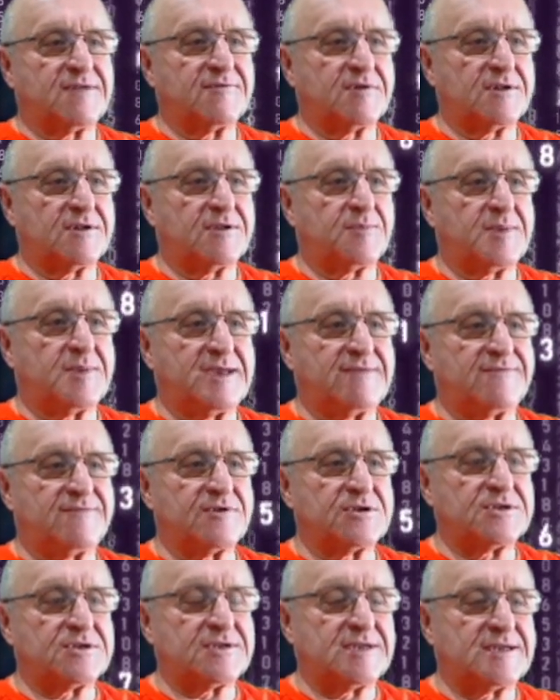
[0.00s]
I've got the paid
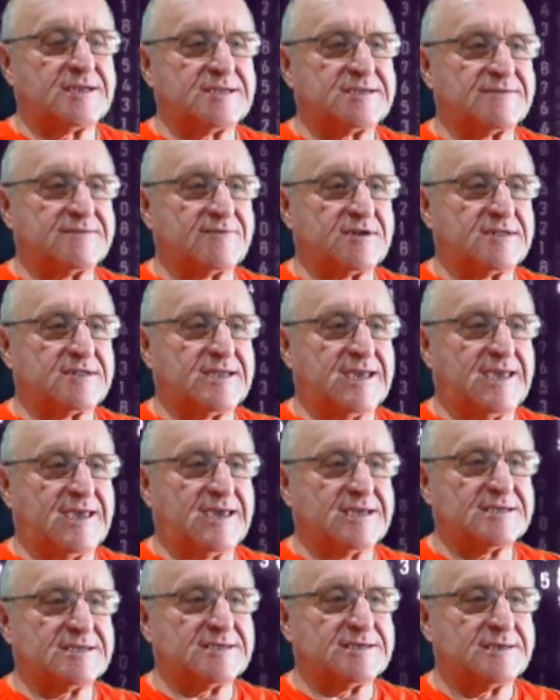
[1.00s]
version, hence I've got the
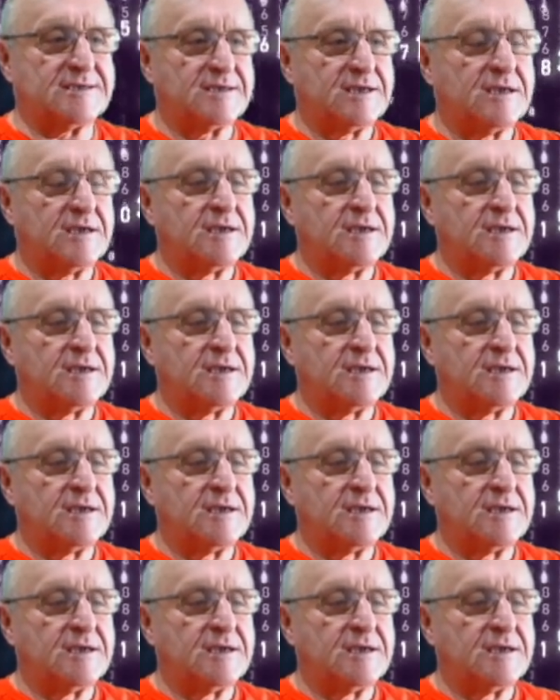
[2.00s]
X.